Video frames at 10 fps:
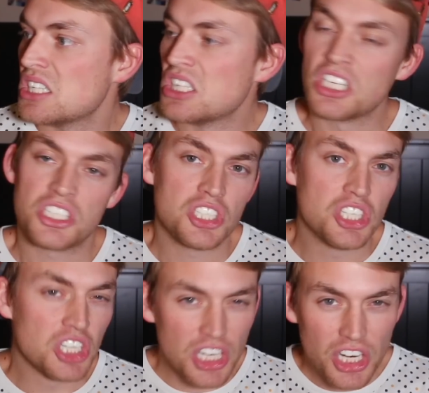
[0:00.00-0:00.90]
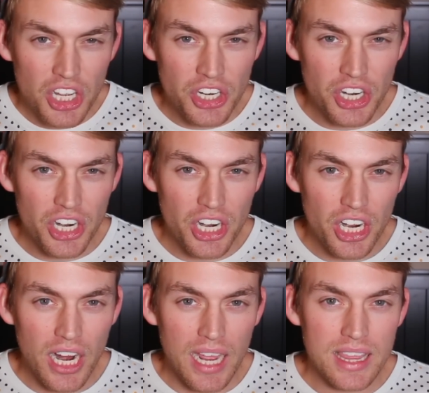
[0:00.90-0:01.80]
looked good on
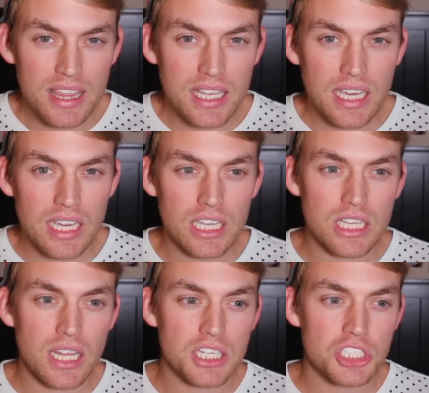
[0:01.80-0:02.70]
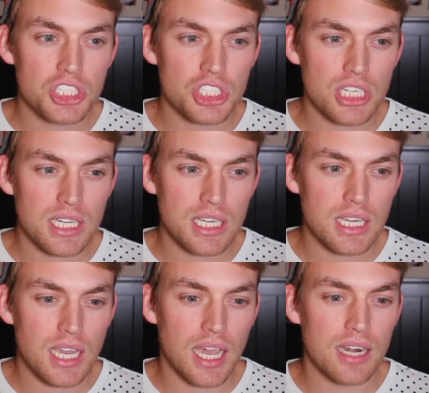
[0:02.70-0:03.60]
her. I think that
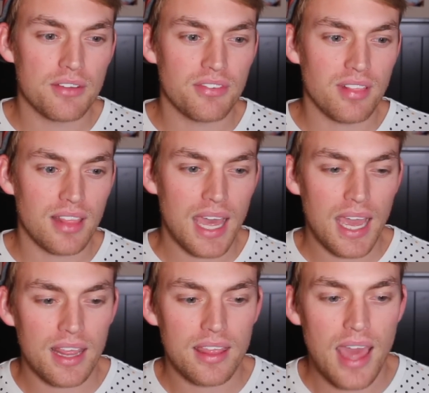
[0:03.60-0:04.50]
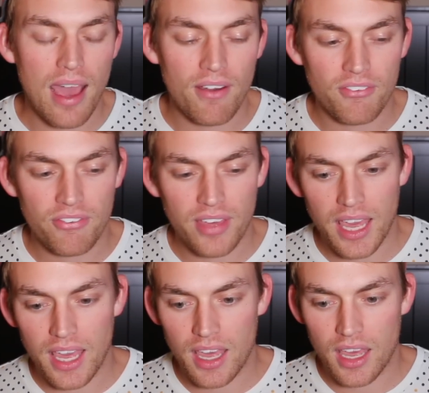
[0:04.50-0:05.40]
she kind of let the
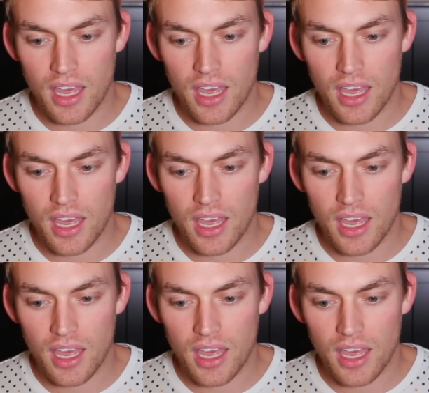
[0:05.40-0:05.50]
outfit